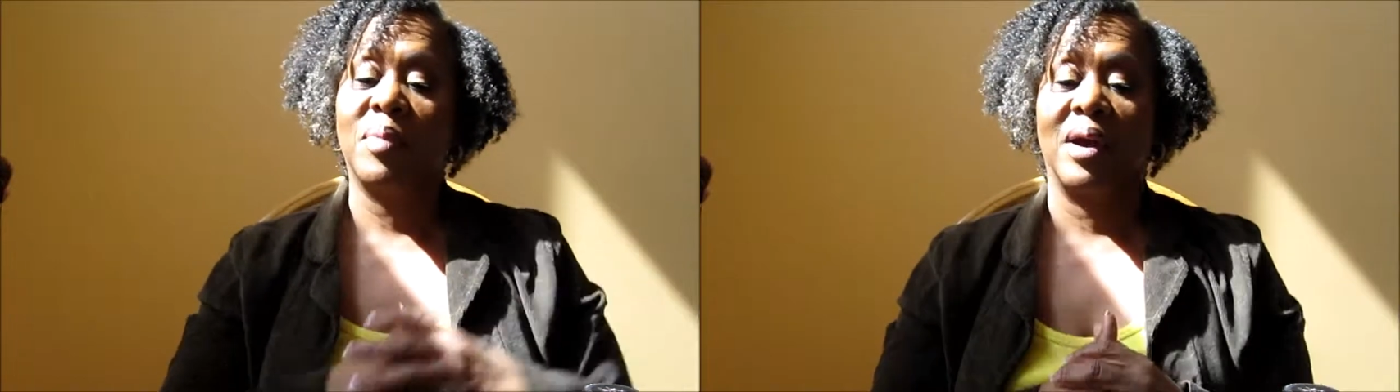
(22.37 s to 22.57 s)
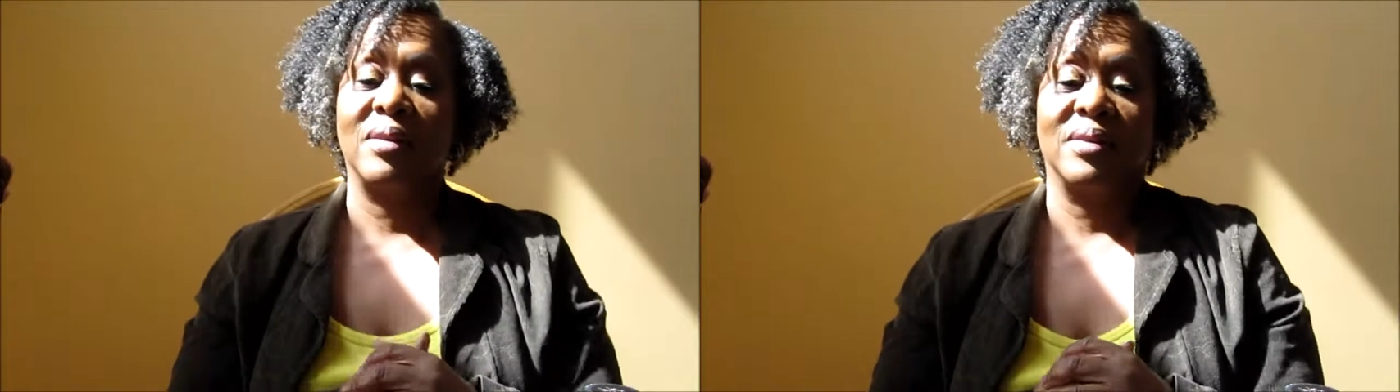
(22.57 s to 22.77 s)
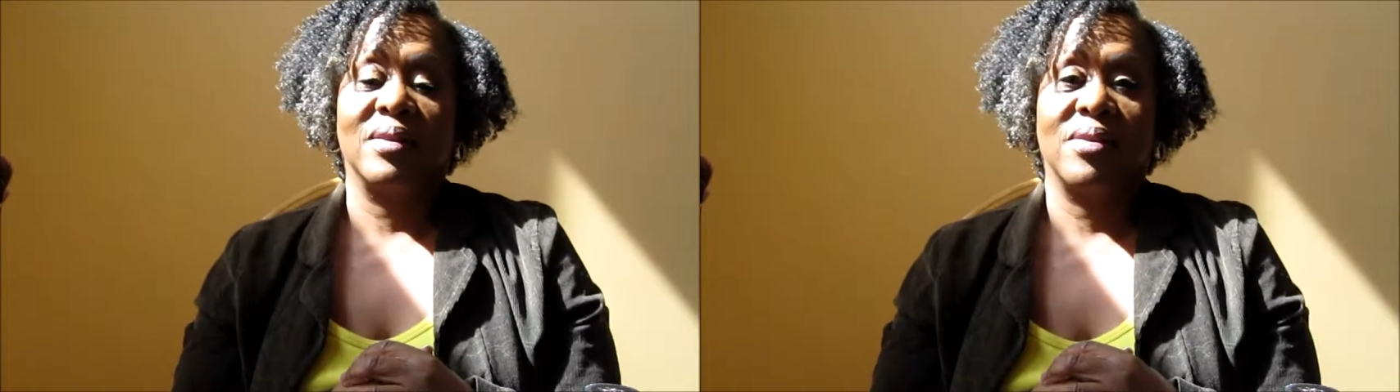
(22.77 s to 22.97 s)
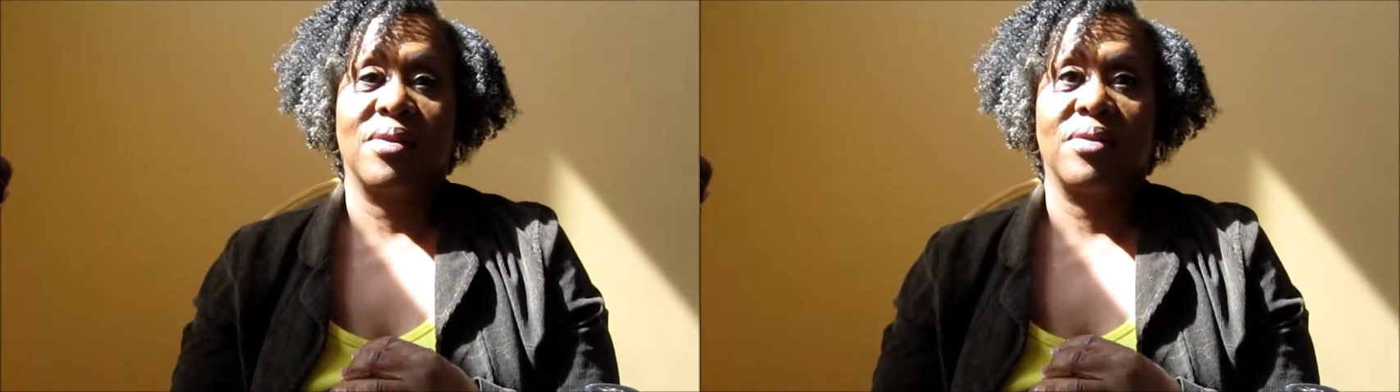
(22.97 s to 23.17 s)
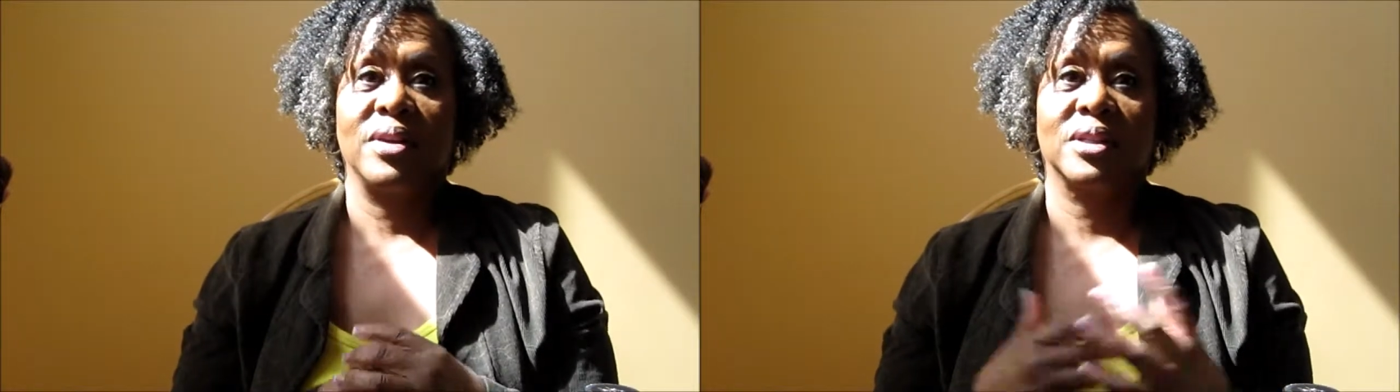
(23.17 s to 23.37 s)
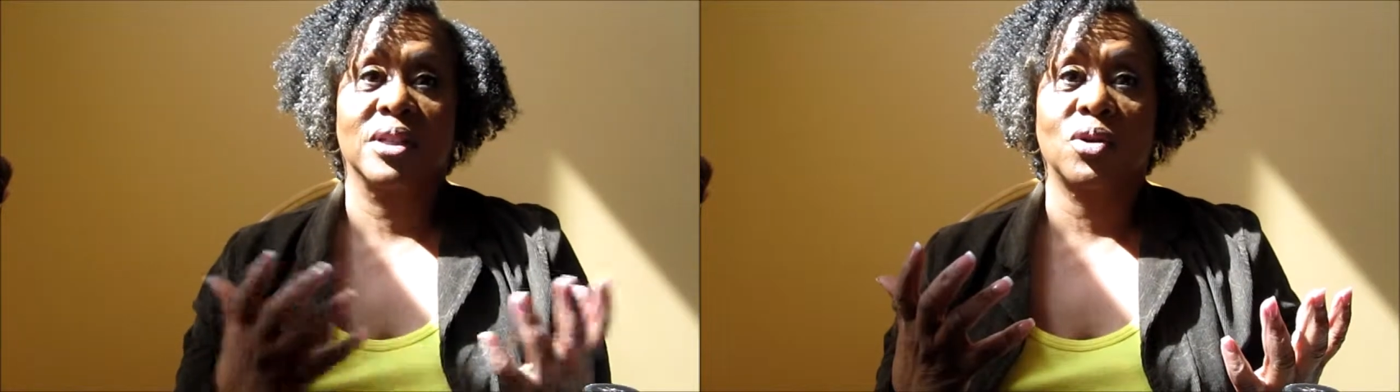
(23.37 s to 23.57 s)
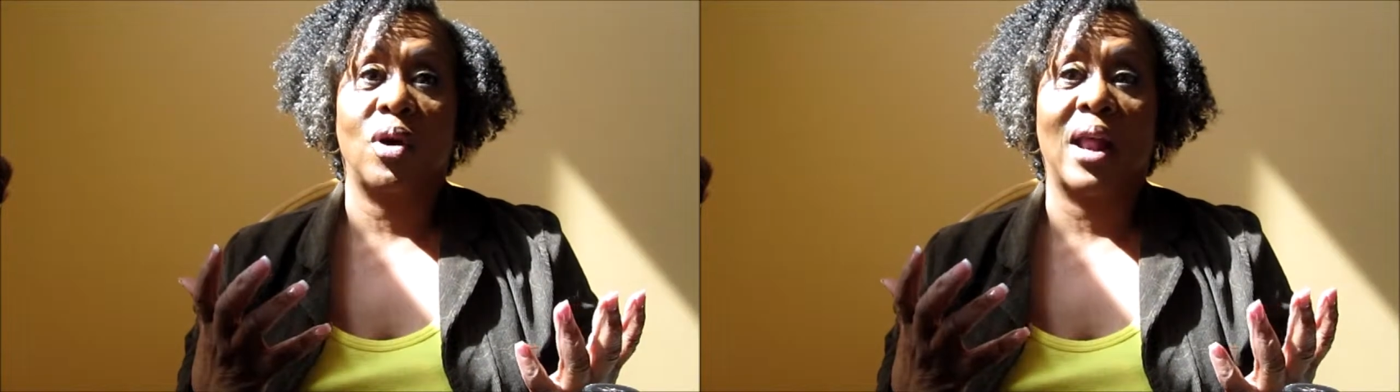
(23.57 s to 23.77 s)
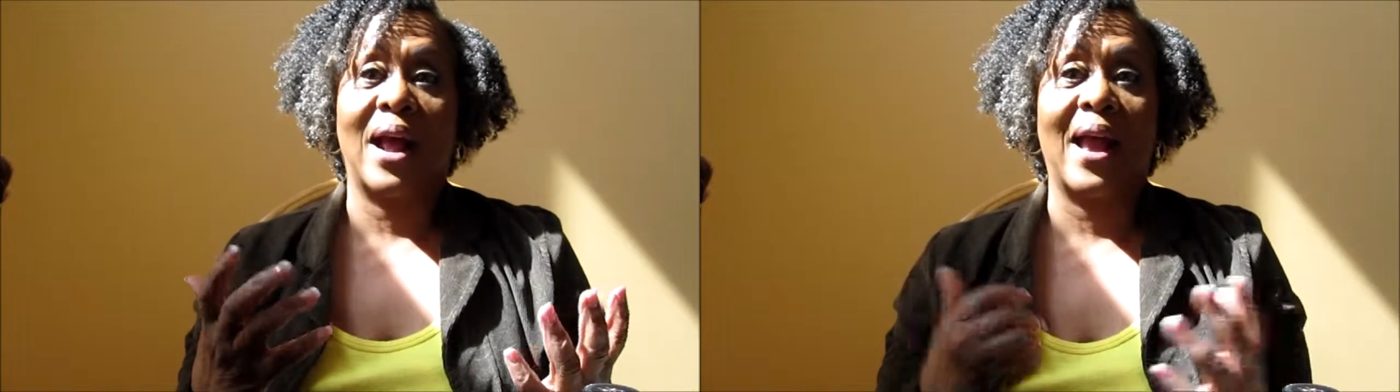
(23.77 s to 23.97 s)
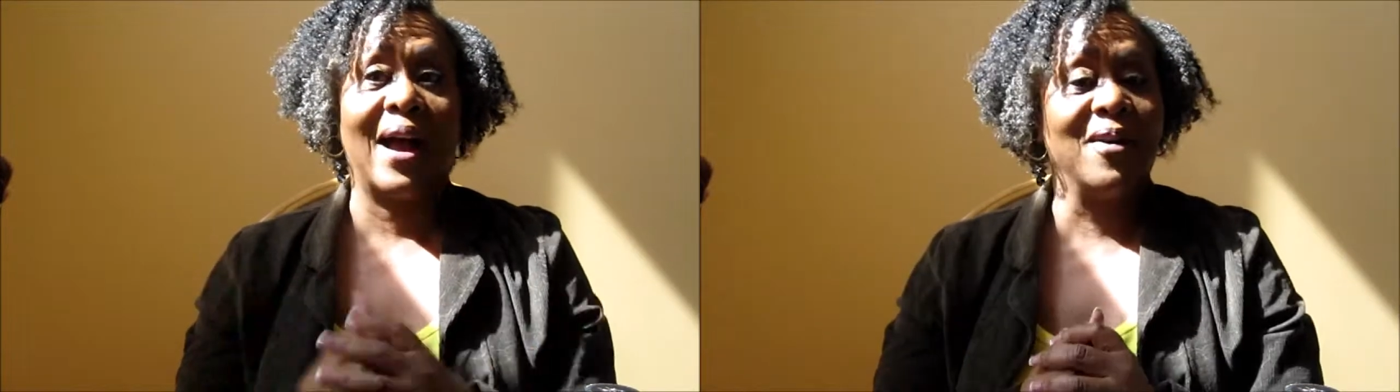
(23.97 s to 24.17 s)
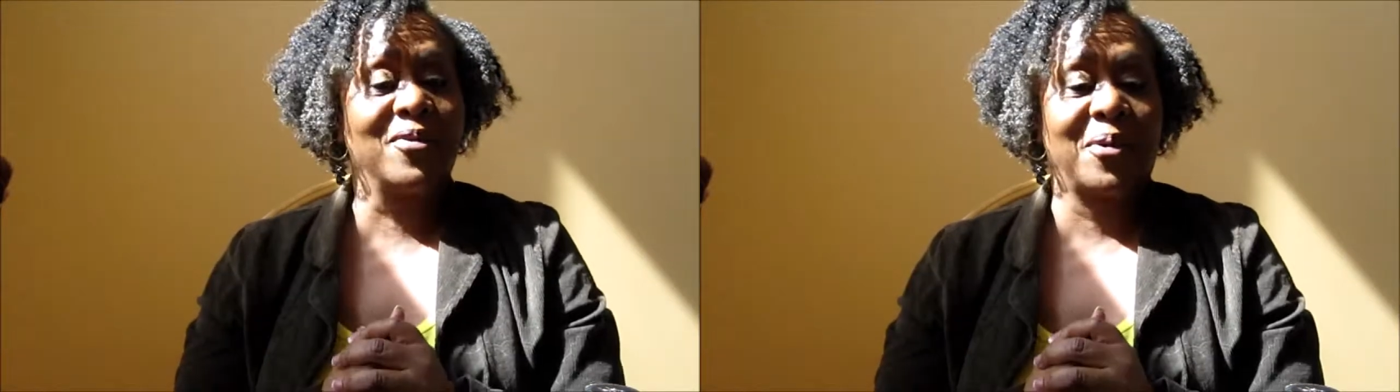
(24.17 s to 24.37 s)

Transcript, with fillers: but this is all I have